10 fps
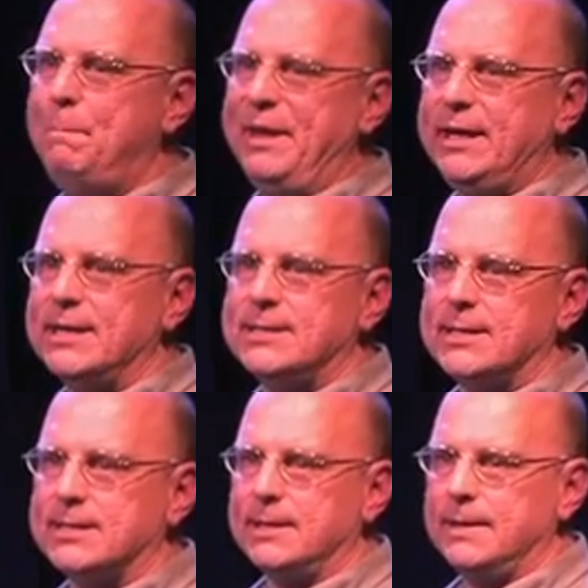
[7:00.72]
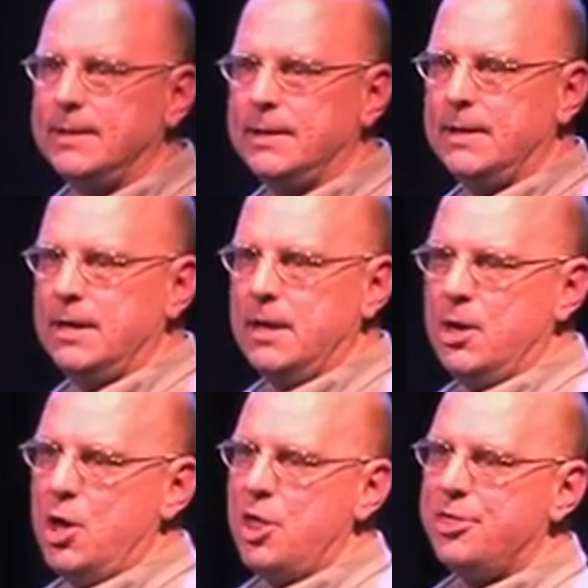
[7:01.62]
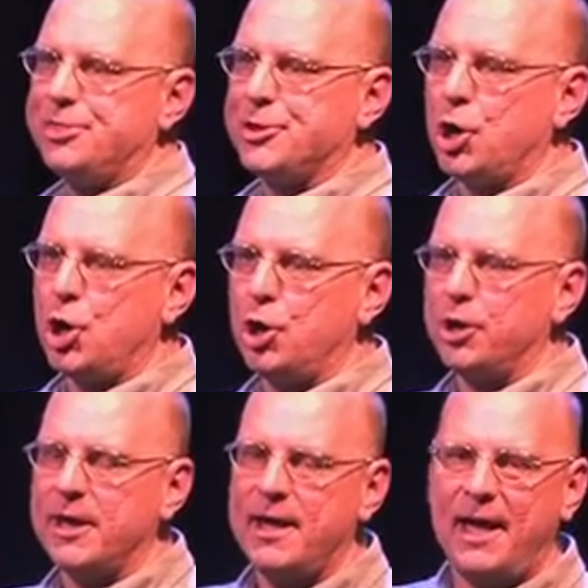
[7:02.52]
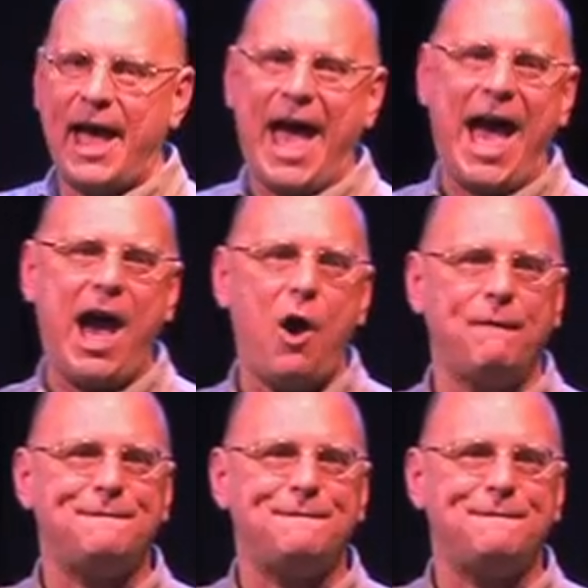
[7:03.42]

big is it? Third, how